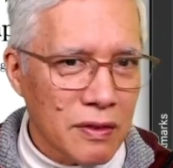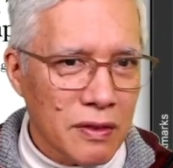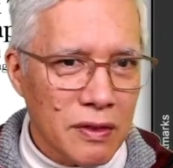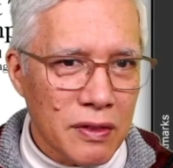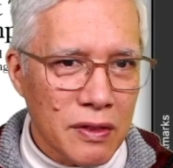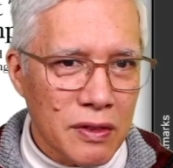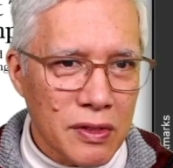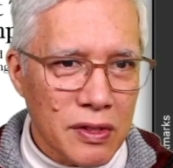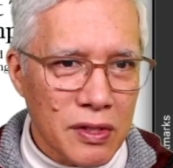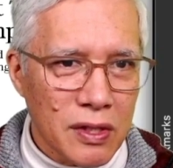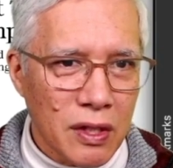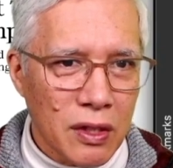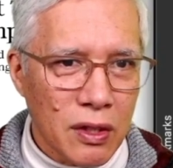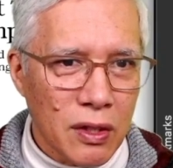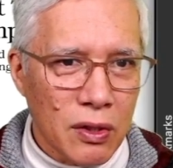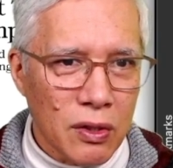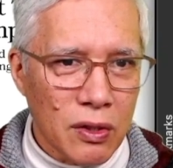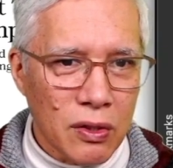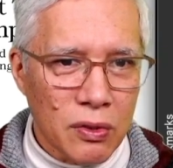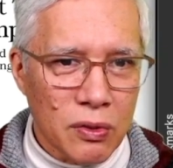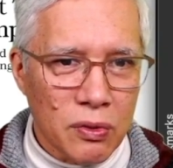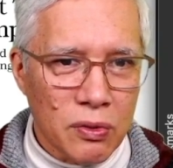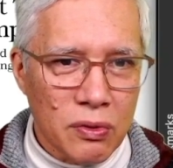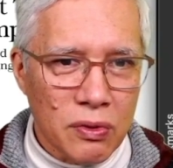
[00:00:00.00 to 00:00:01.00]

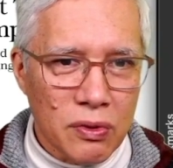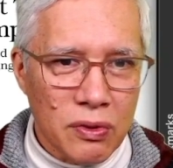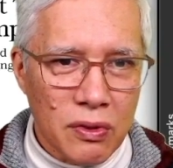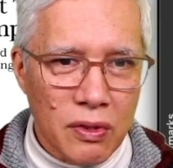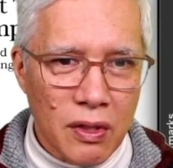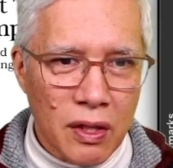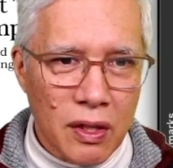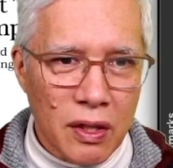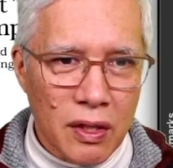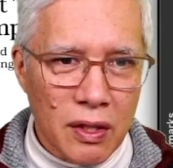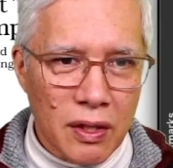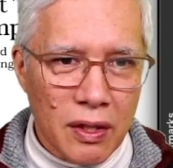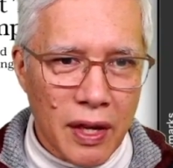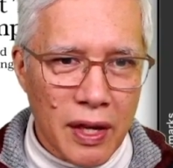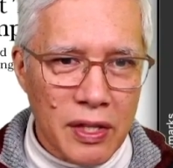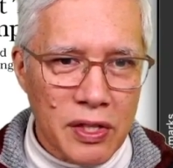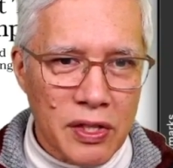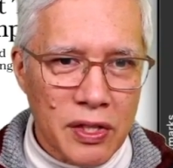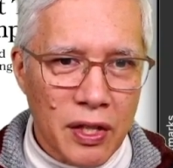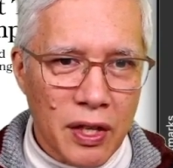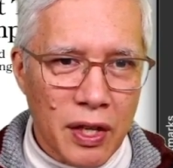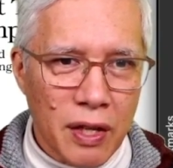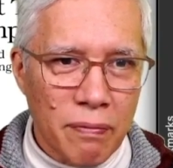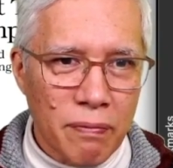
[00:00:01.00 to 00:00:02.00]
So, last
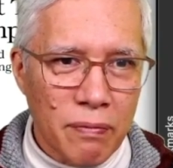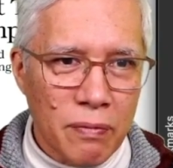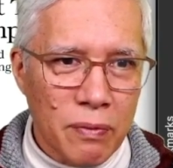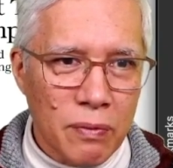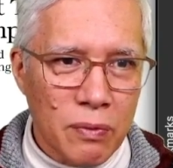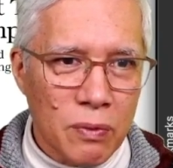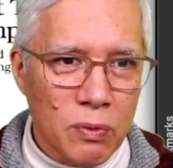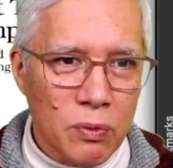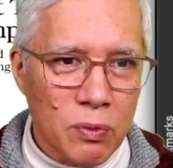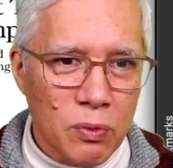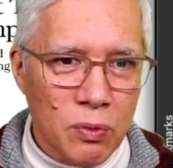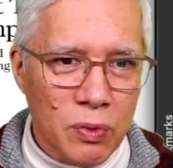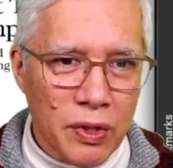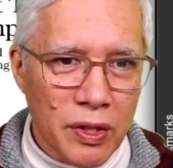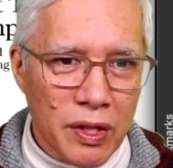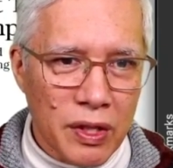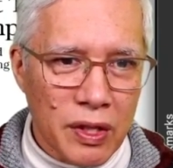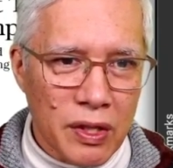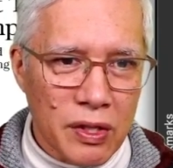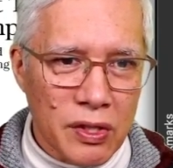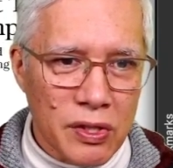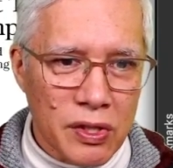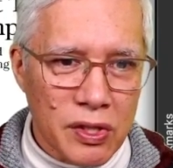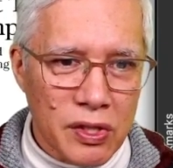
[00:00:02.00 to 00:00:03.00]
time we
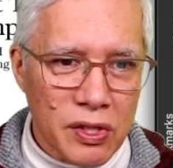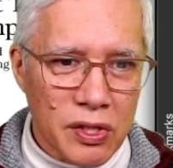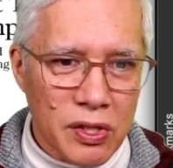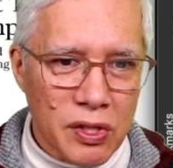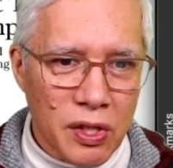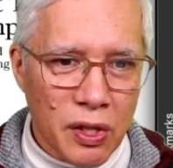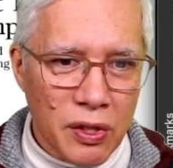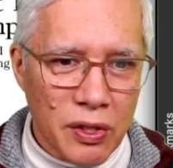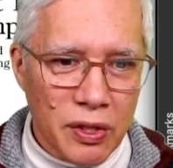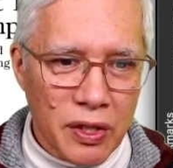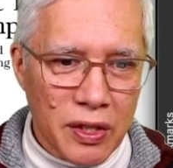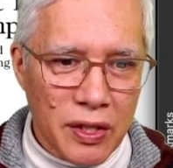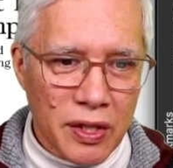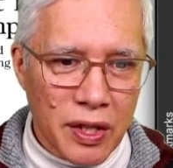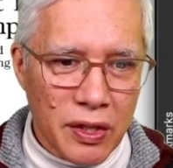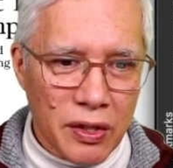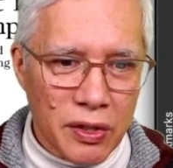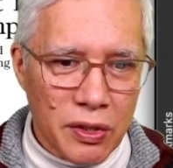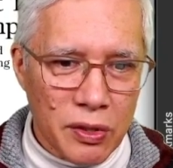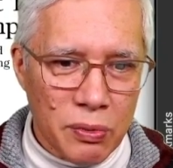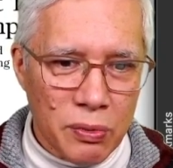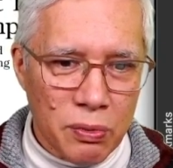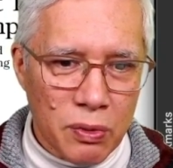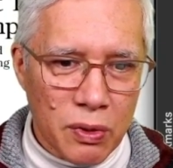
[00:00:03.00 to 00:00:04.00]
started down
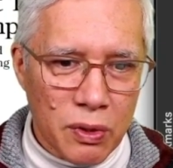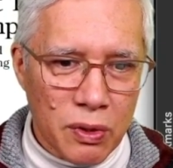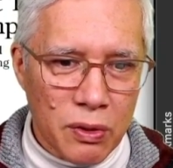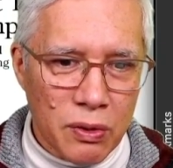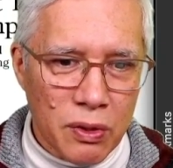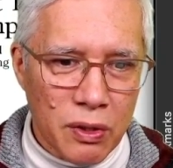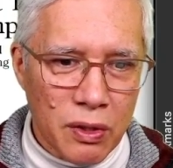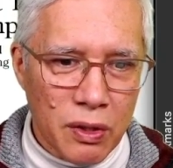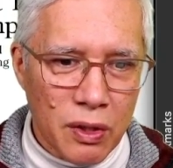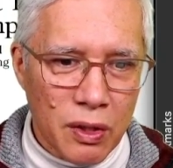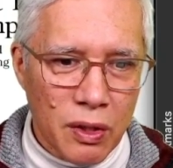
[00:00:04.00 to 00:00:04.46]
this road